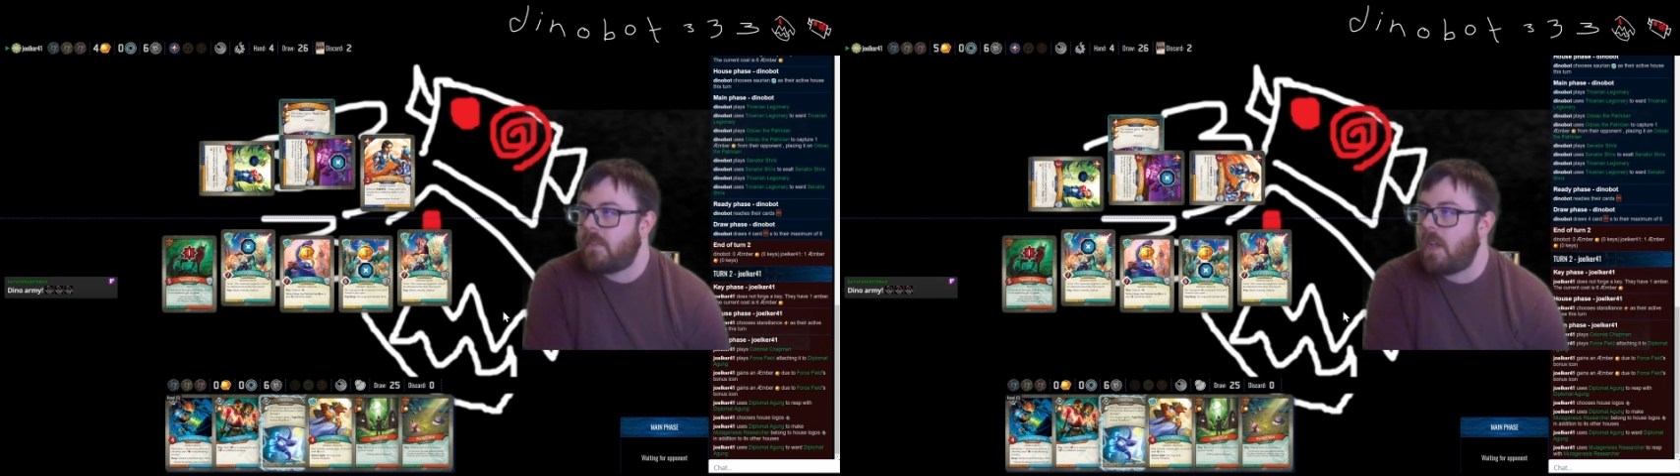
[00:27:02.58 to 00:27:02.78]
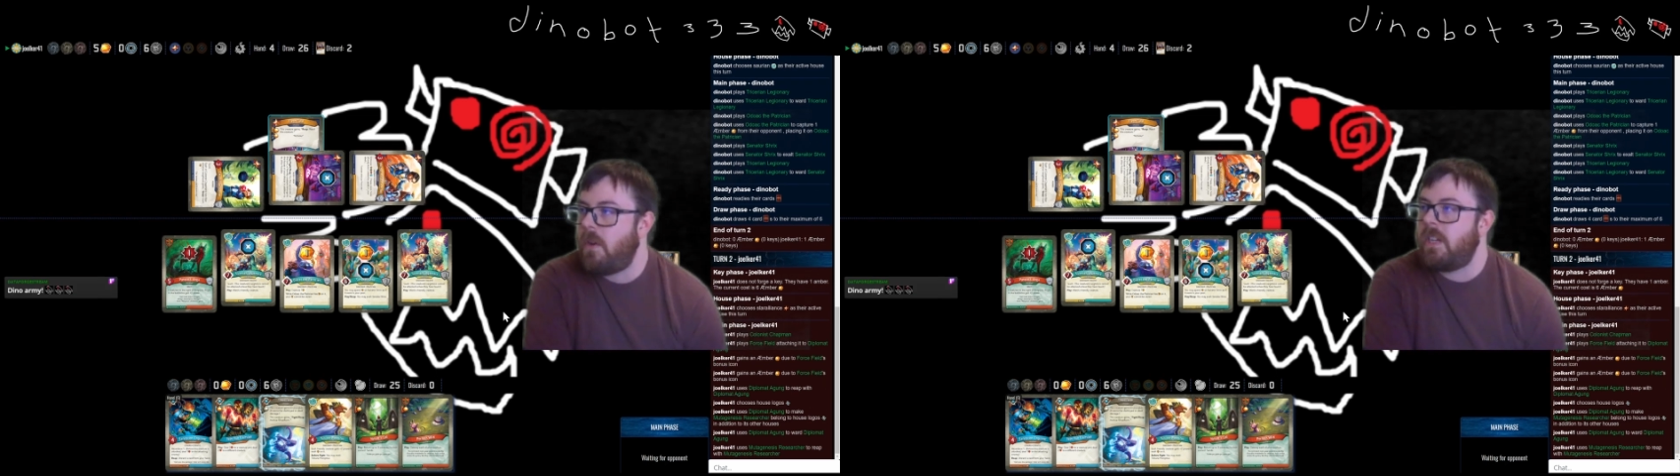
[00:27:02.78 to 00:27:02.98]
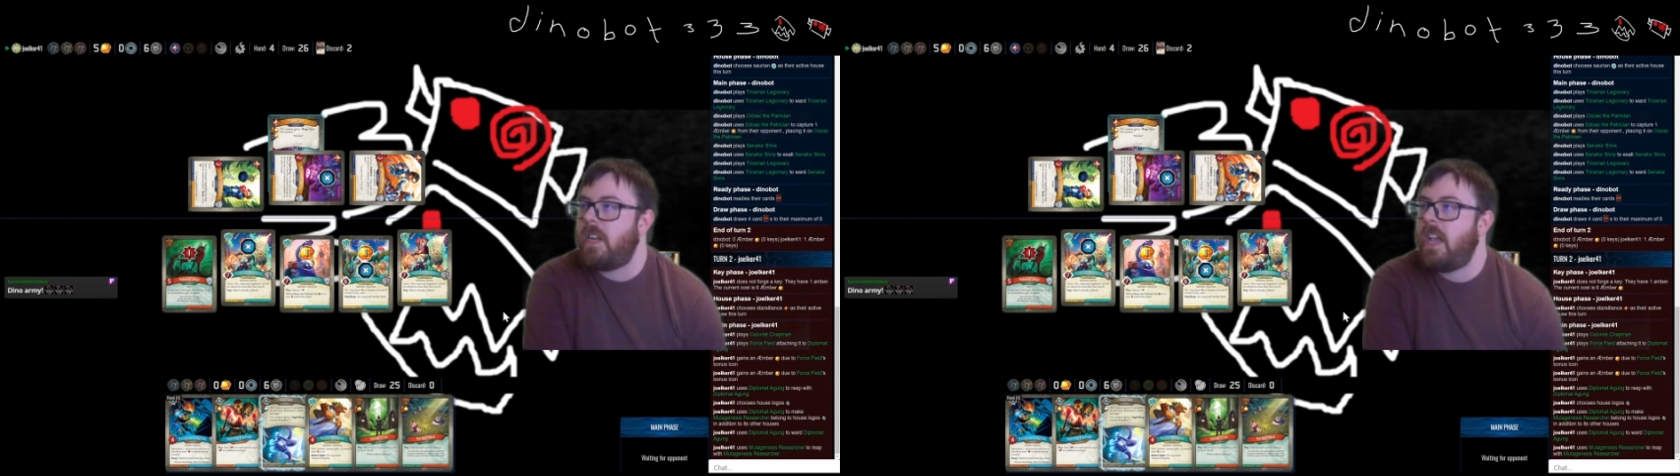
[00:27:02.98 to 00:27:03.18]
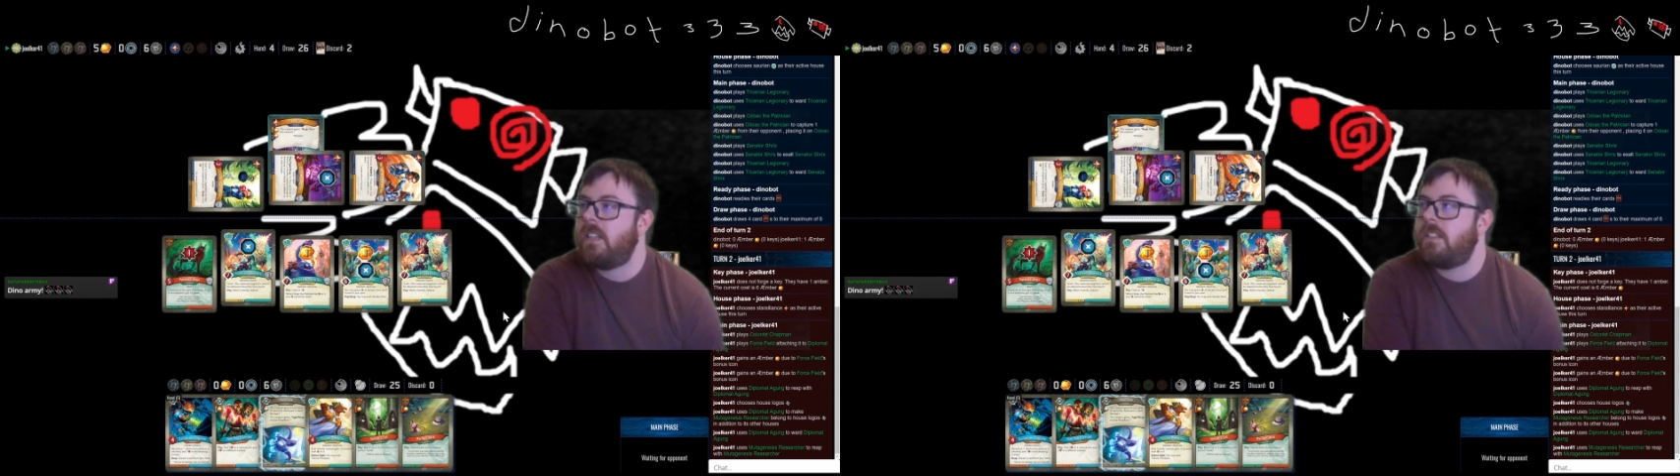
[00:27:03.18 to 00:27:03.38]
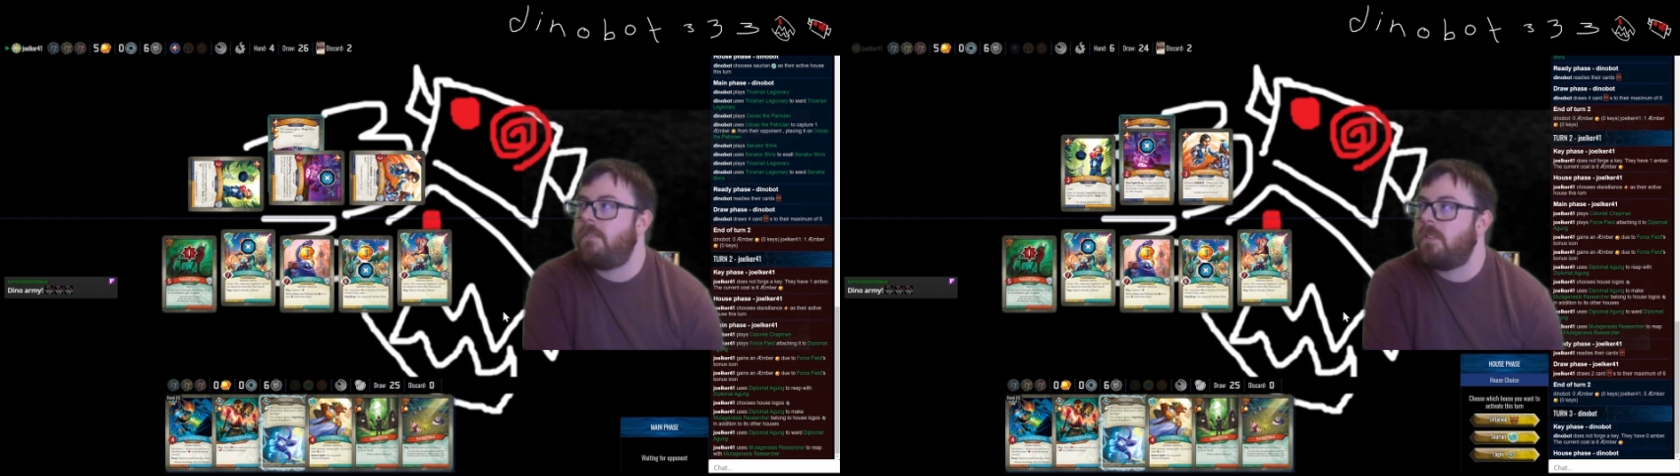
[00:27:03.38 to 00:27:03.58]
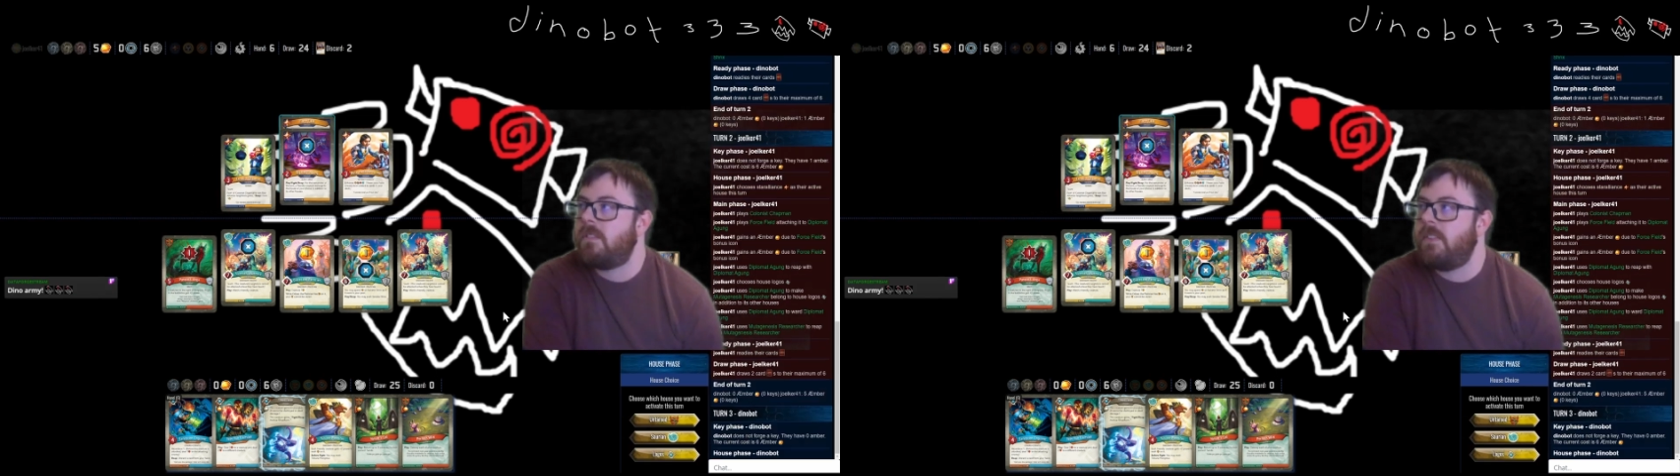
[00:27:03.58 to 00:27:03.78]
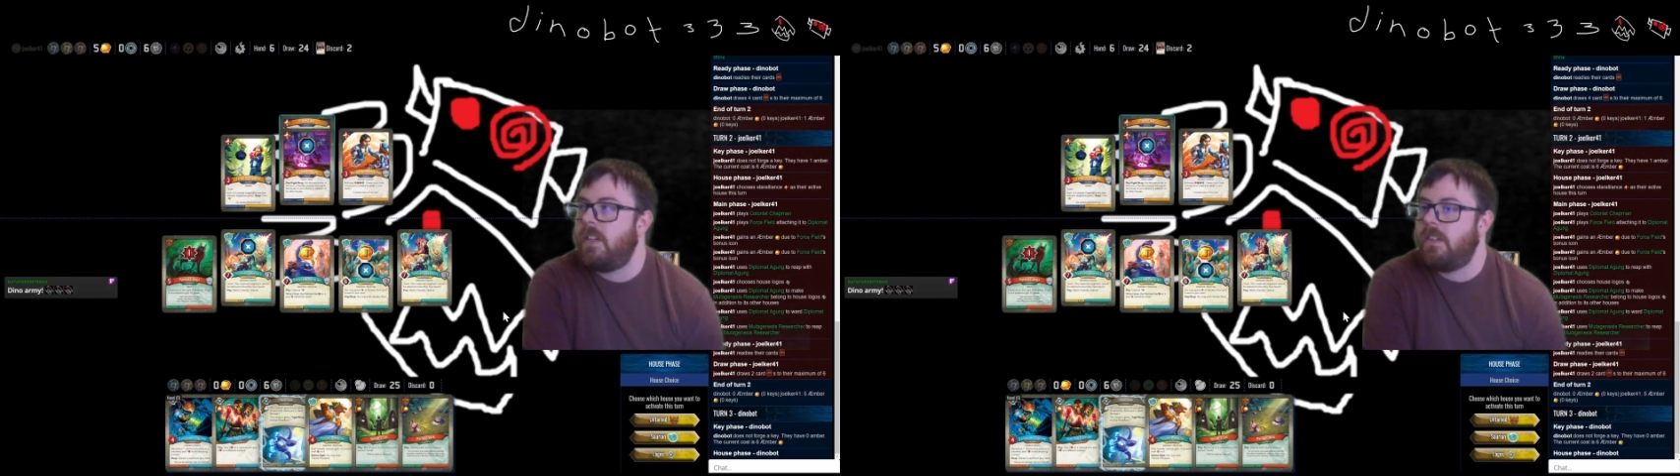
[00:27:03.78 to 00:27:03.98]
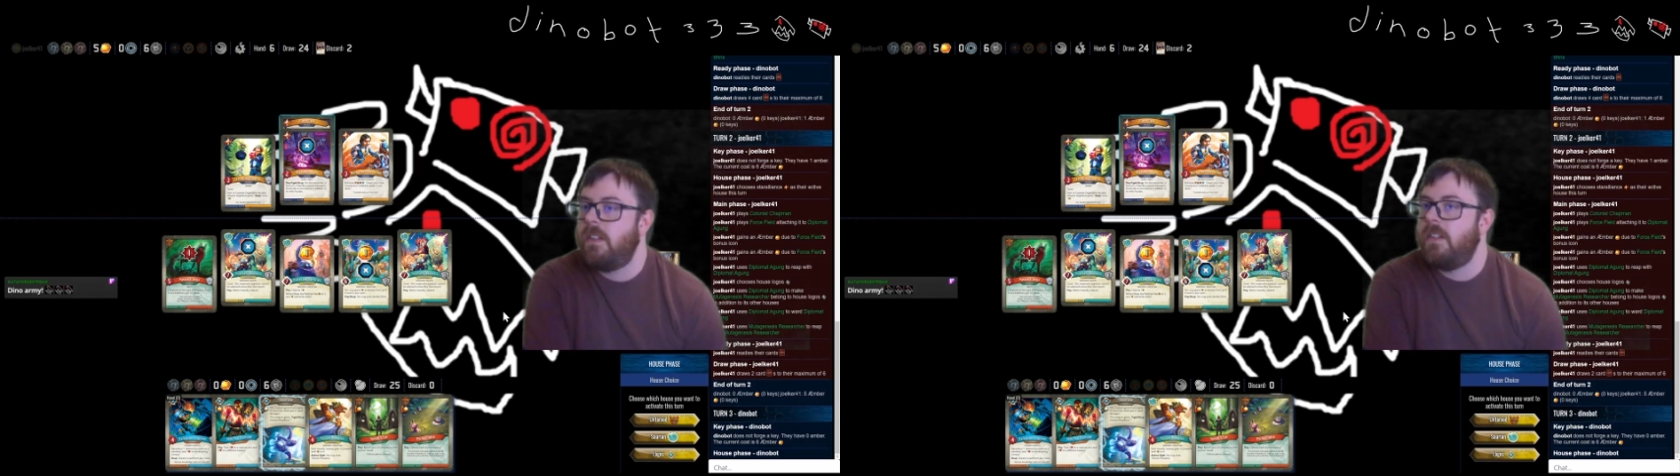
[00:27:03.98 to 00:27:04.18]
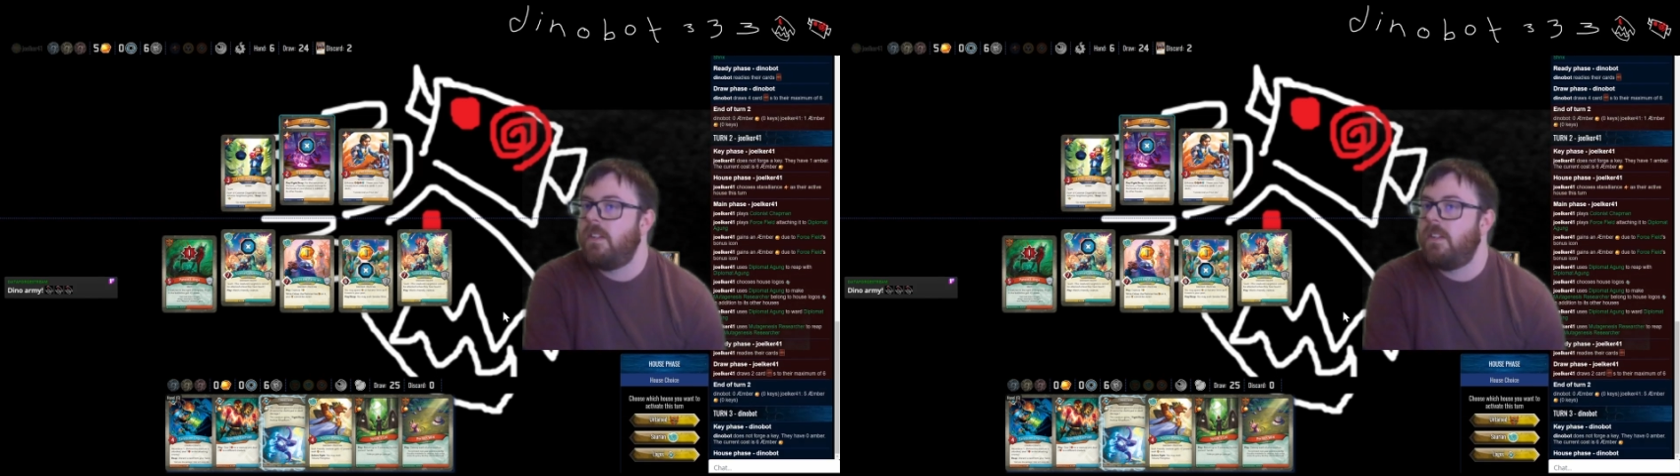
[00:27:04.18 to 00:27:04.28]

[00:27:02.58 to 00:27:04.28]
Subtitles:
Oh, an enhanced force field.